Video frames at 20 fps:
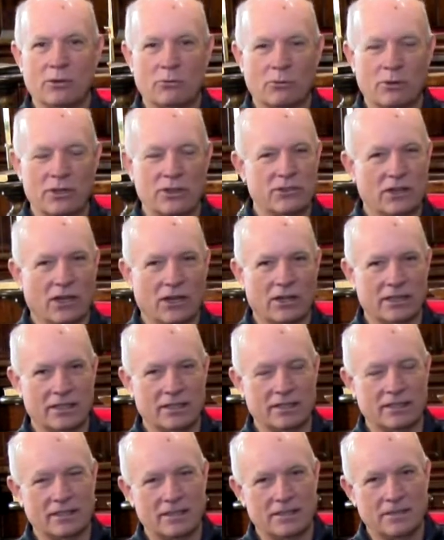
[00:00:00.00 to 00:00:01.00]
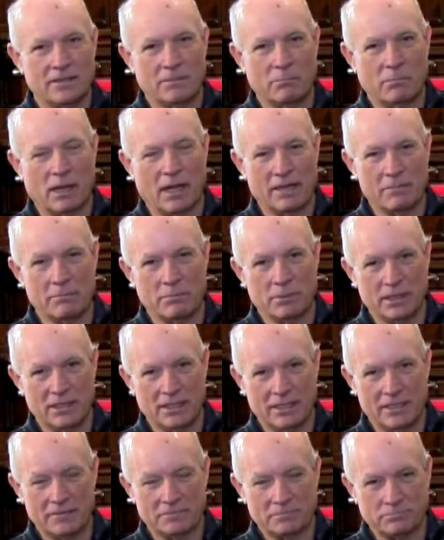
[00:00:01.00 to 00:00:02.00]
we thought it might
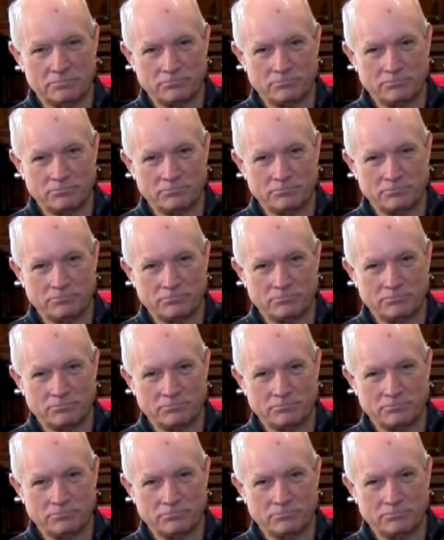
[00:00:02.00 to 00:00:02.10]
be.